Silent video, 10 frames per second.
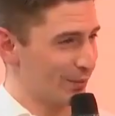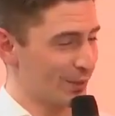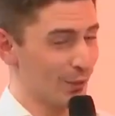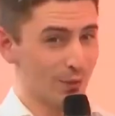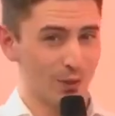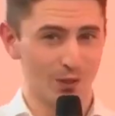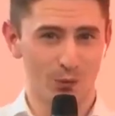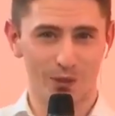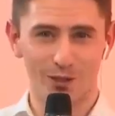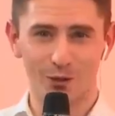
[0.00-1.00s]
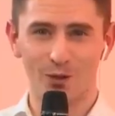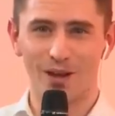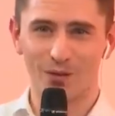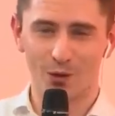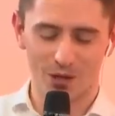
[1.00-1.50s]
temperature because we do
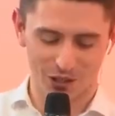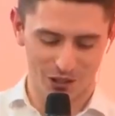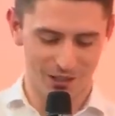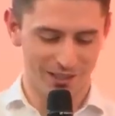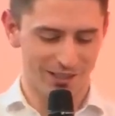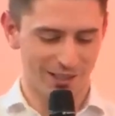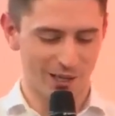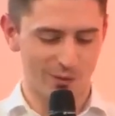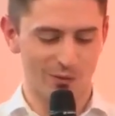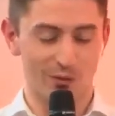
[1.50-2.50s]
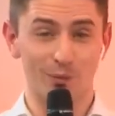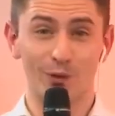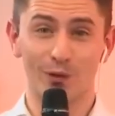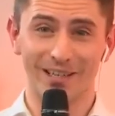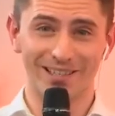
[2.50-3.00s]
have a question that's come in
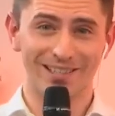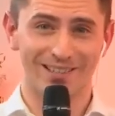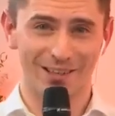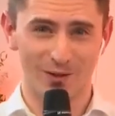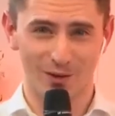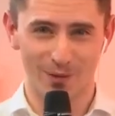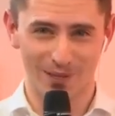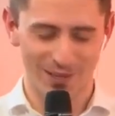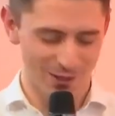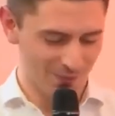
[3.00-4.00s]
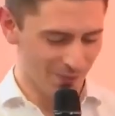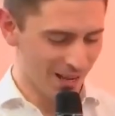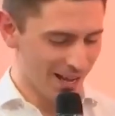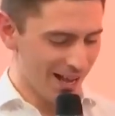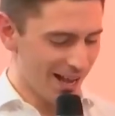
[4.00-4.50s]
from Greece. Thank you very much.
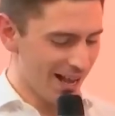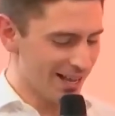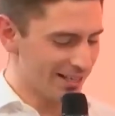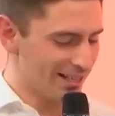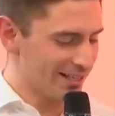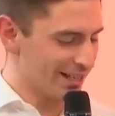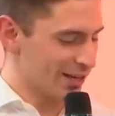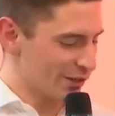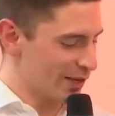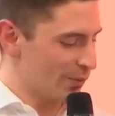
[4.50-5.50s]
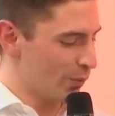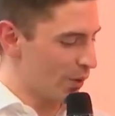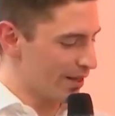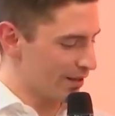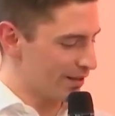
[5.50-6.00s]
And it's actually
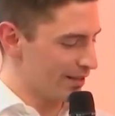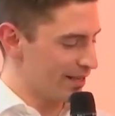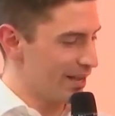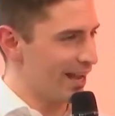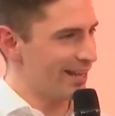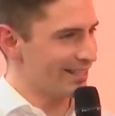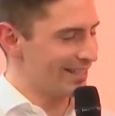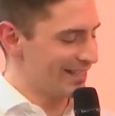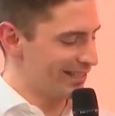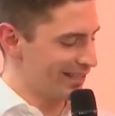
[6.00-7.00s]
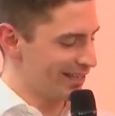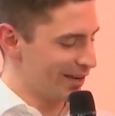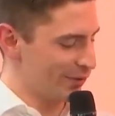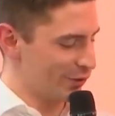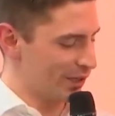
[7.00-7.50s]
whether the NCTF